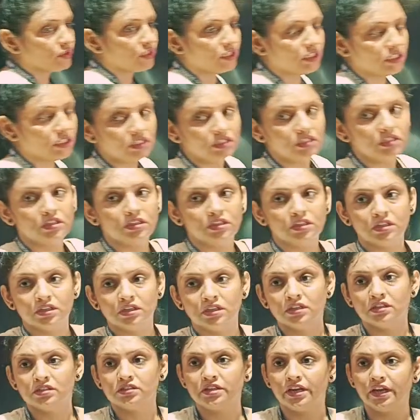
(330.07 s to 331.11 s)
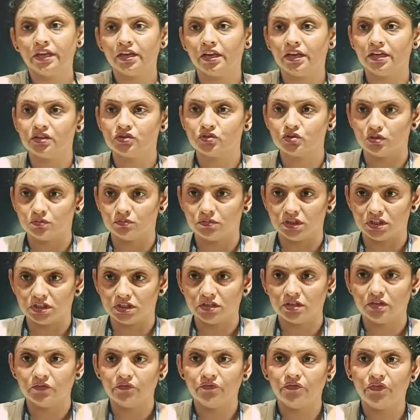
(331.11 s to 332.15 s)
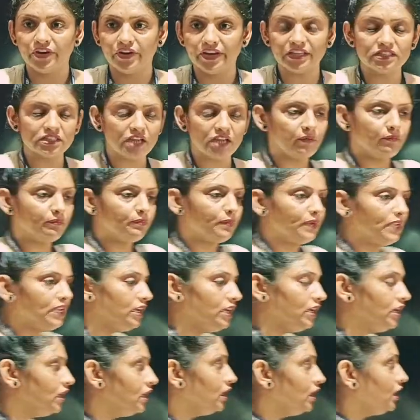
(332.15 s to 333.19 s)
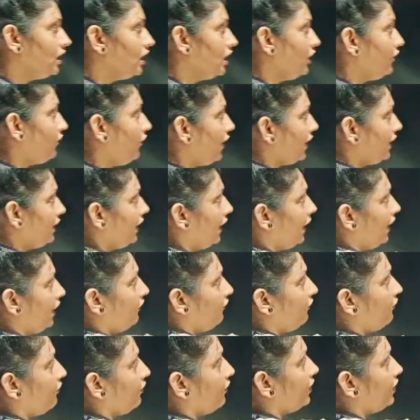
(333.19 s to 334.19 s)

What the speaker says: the chain isomer. For example, if I have